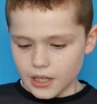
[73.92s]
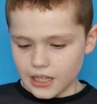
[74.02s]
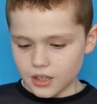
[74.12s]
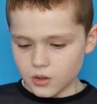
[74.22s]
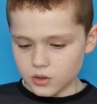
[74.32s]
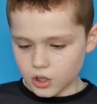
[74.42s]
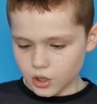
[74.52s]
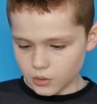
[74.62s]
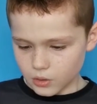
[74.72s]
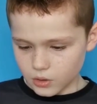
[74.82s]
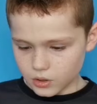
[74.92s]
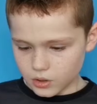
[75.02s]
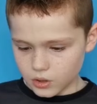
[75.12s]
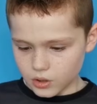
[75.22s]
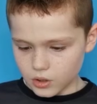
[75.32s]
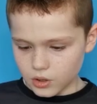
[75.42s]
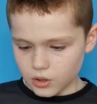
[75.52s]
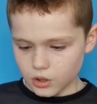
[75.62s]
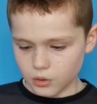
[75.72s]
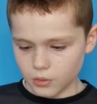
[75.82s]
Then those who
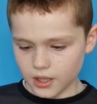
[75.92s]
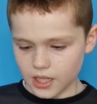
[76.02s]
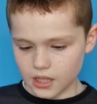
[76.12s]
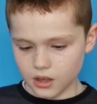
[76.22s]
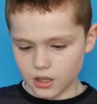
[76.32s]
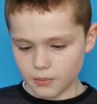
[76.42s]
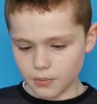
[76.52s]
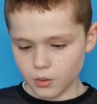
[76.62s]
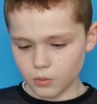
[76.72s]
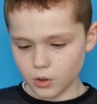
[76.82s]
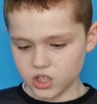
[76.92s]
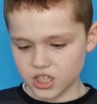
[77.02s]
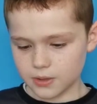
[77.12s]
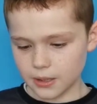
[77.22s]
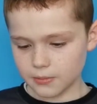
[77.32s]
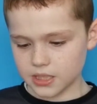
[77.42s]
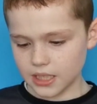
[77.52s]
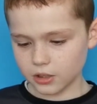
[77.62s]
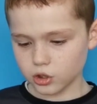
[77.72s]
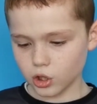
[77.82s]
were in the boat worshipped him,
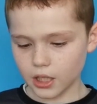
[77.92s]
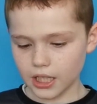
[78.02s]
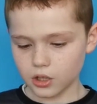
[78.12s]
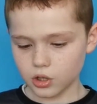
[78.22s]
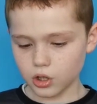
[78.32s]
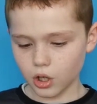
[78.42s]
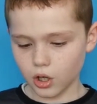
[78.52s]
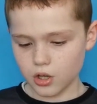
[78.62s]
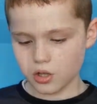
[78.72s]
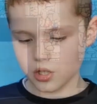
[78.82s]
saying, "Truly you are